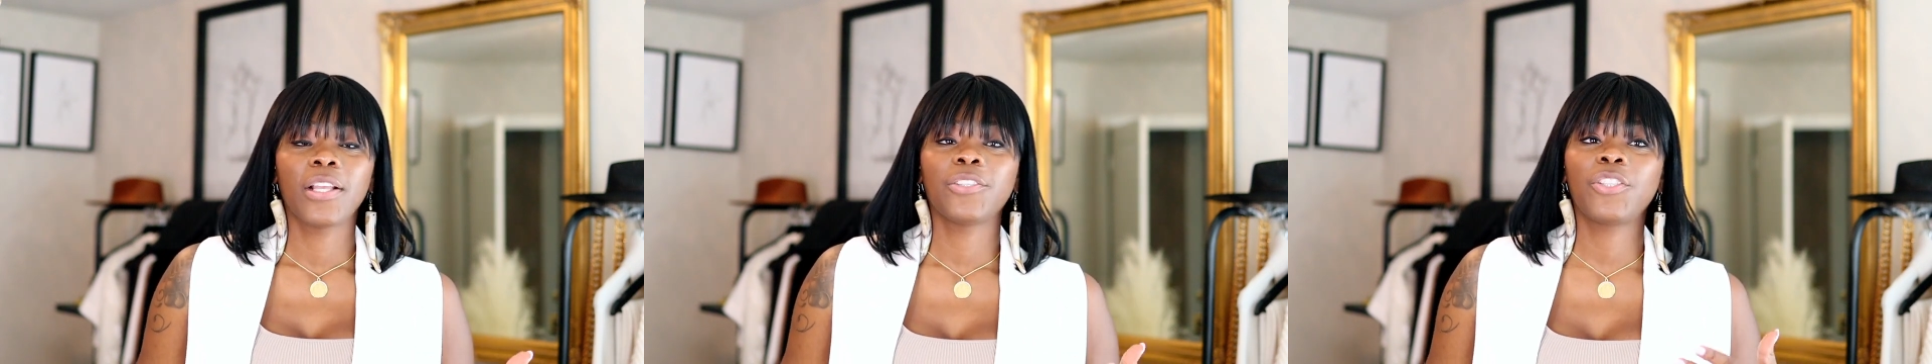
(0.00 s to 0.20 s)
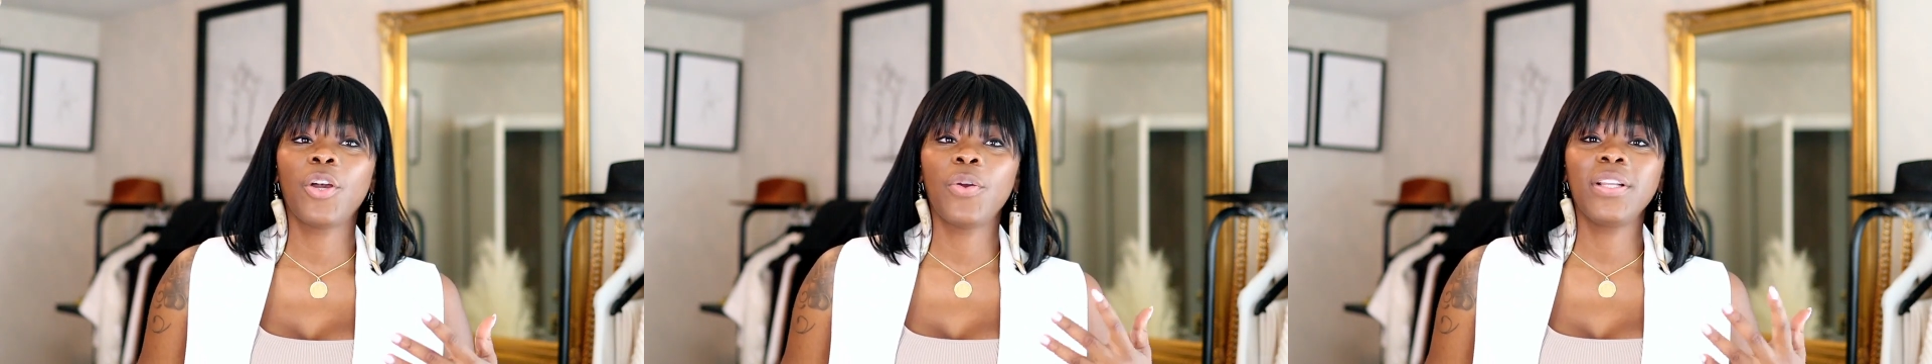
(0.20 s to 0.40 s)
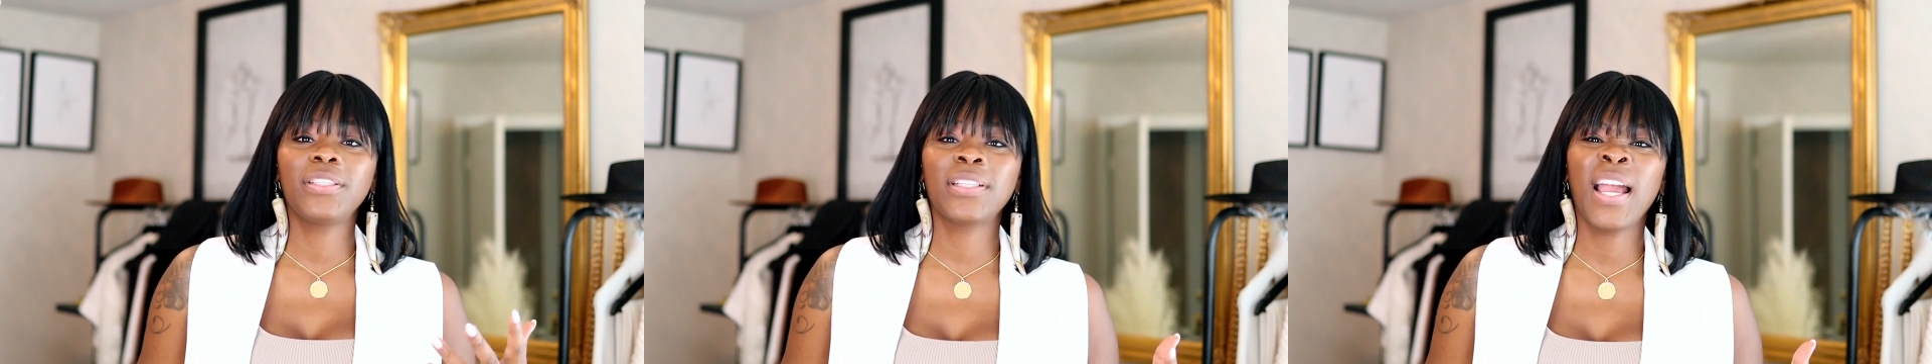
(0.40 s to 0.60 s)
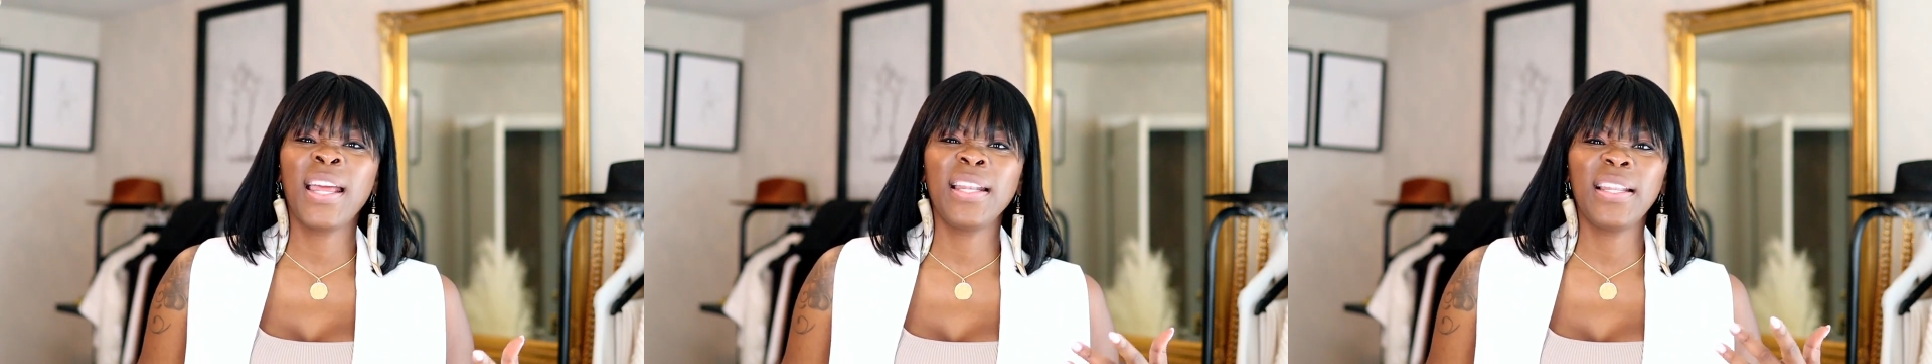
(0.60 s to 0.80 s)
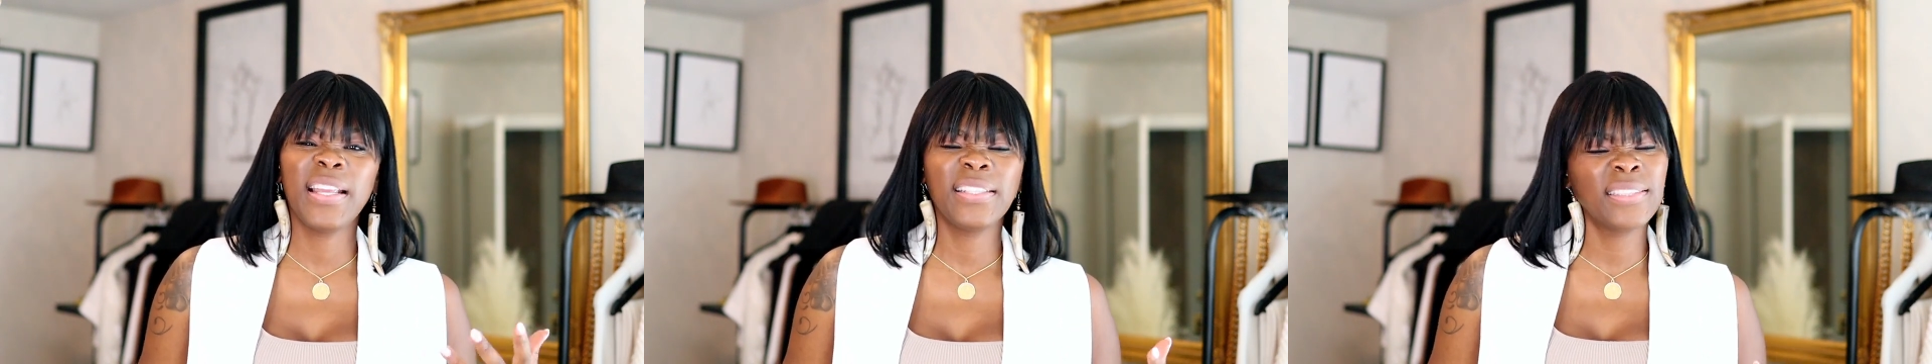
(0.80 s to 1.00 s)
So it's
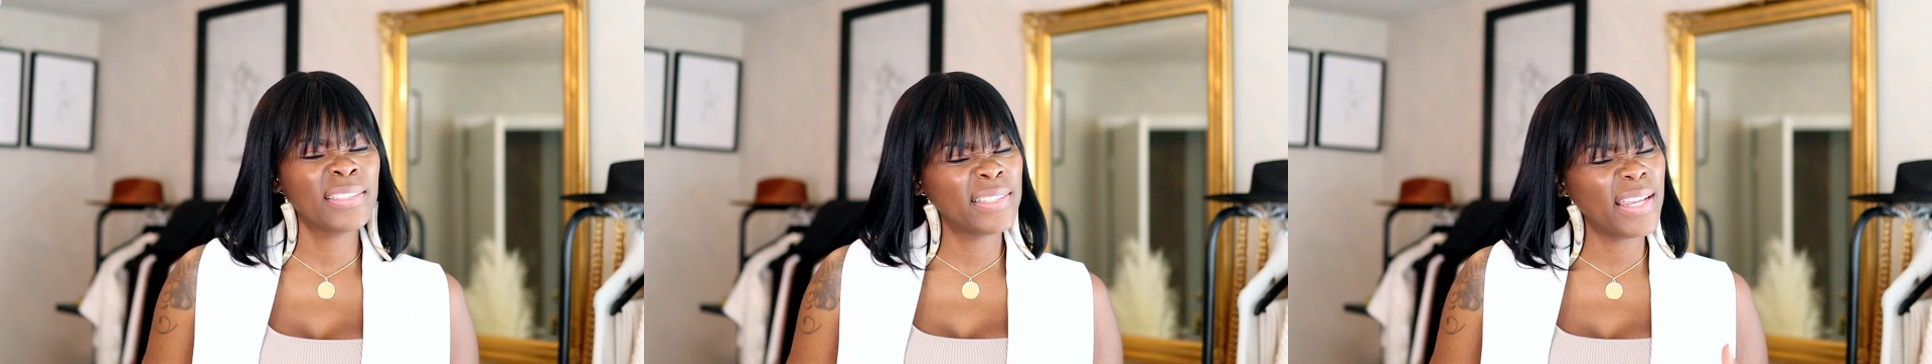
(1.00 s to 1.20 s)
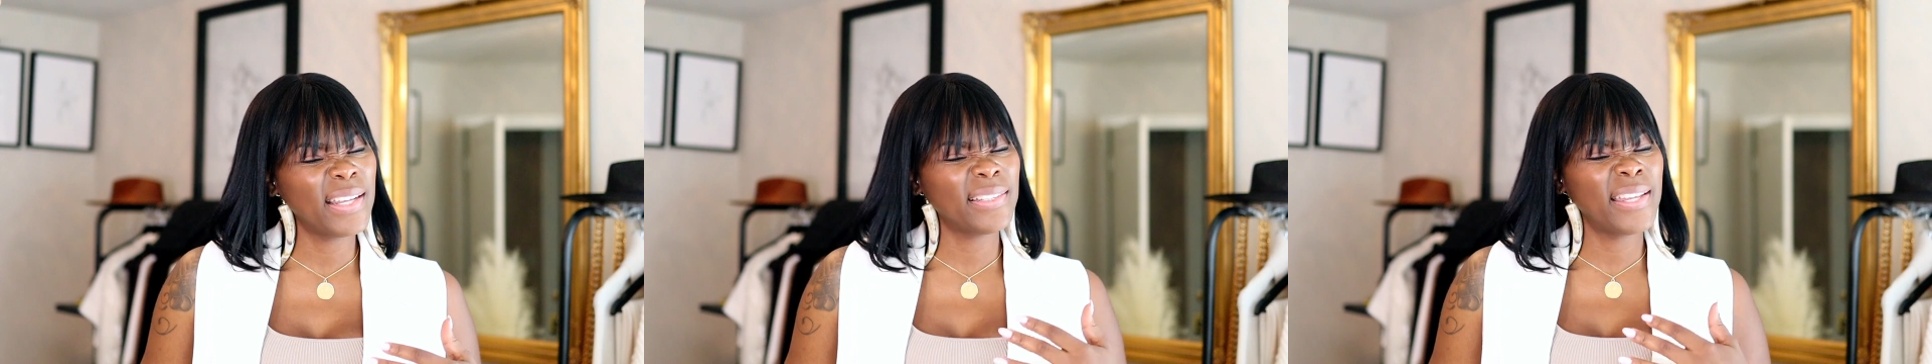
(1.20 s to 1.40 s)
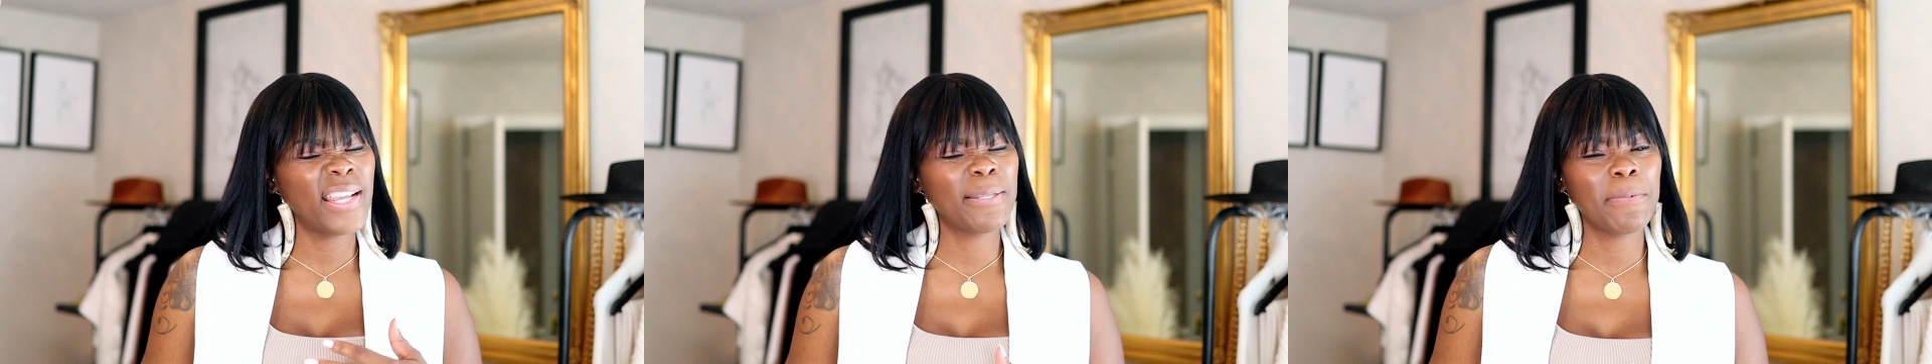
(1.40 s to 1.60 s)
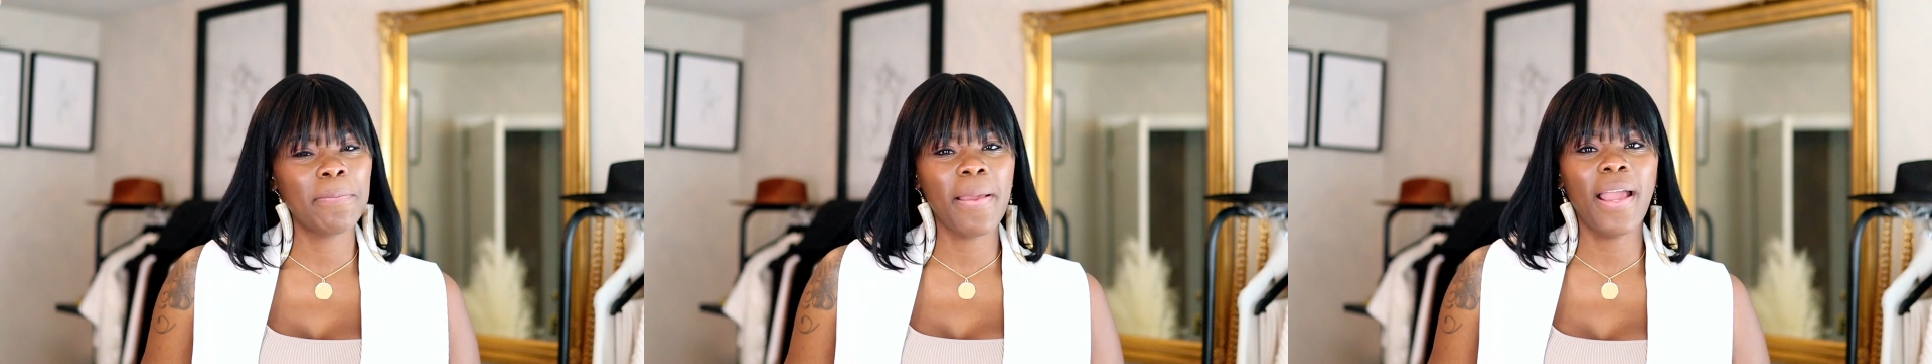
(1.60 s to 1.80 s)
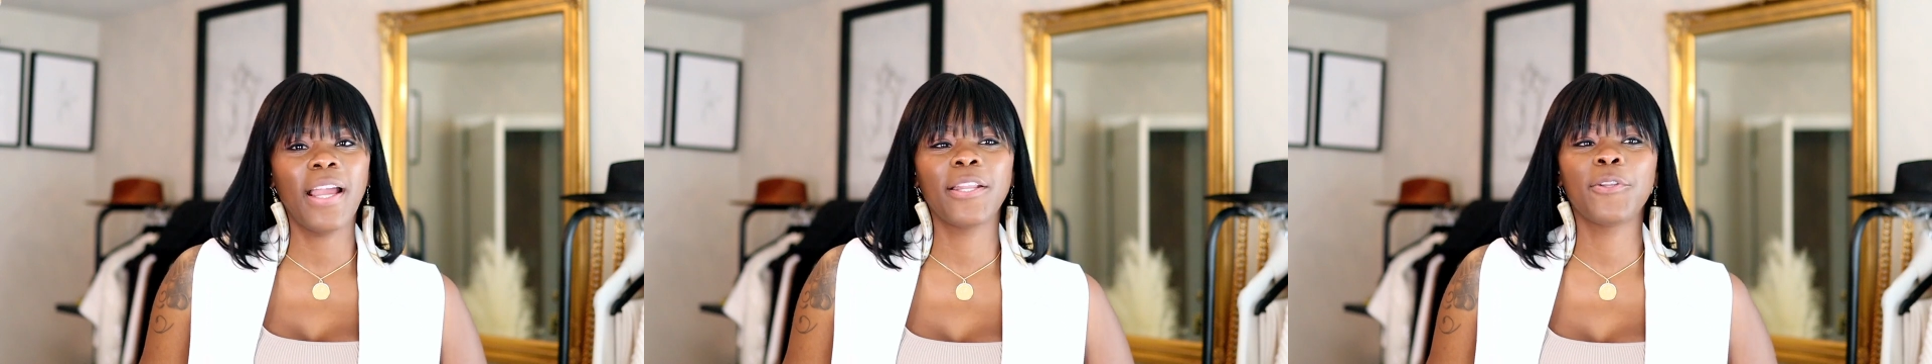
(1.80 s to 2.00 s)
kind of like, it takes me
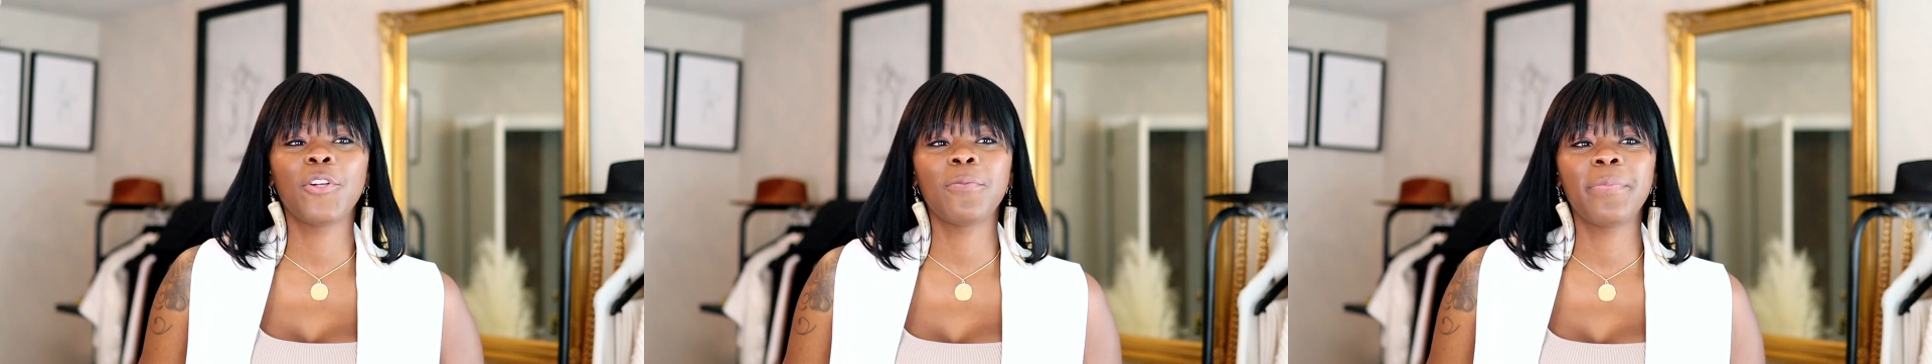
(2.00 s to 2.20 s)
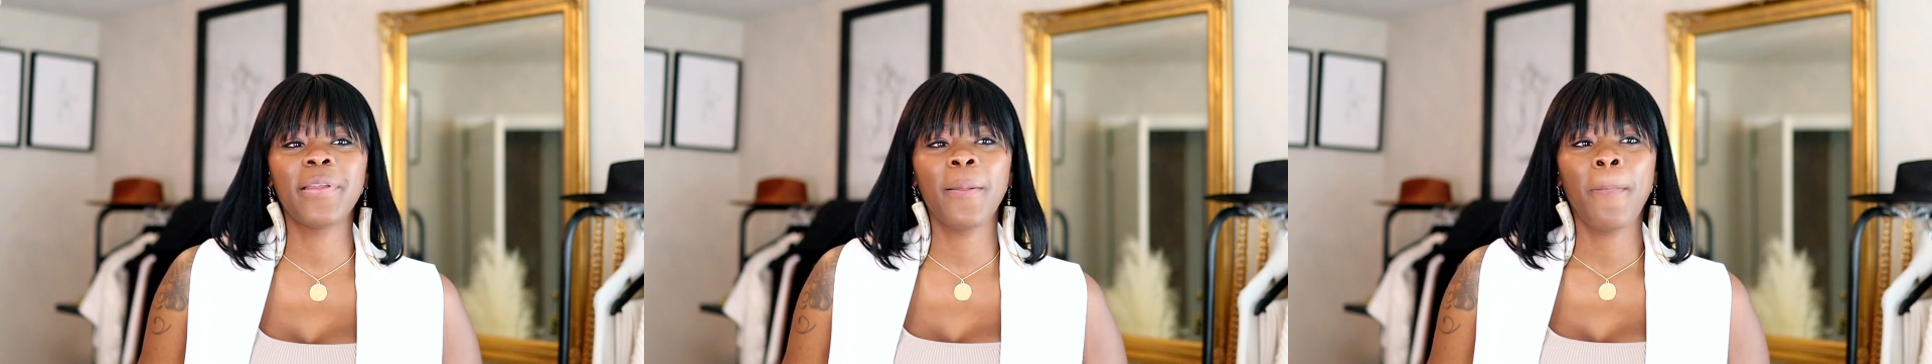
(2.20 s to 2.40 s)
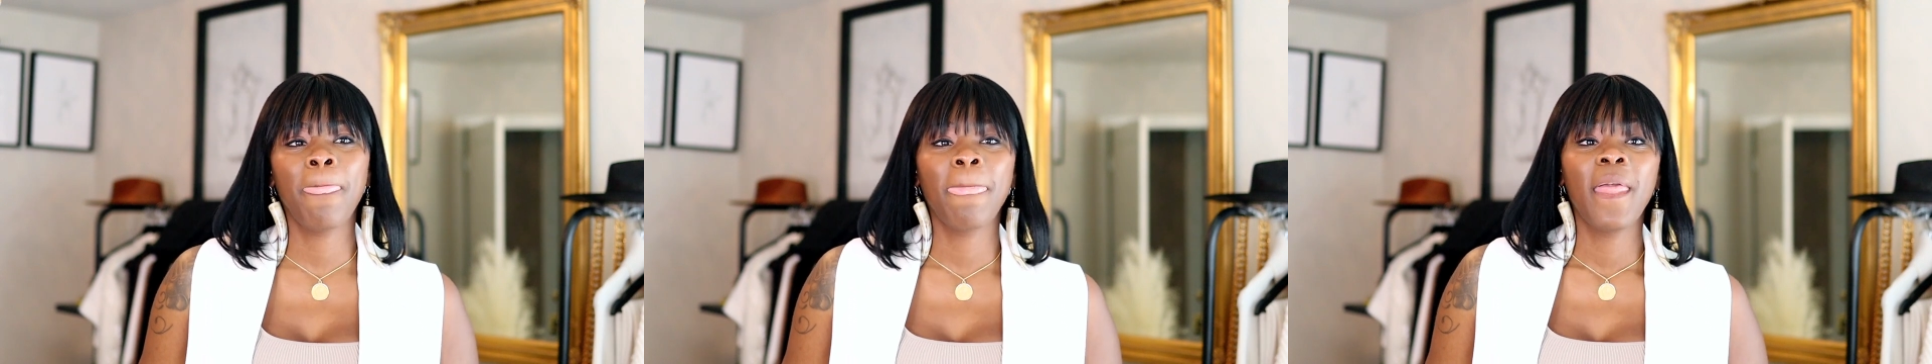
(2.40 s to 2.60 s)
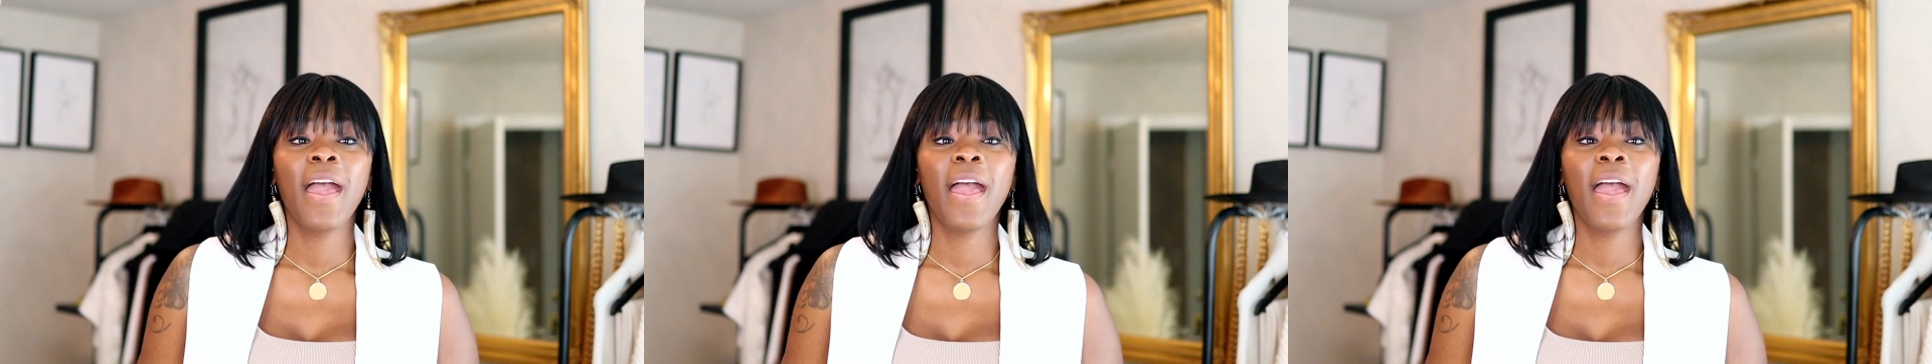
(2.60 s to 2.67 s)
back a little bit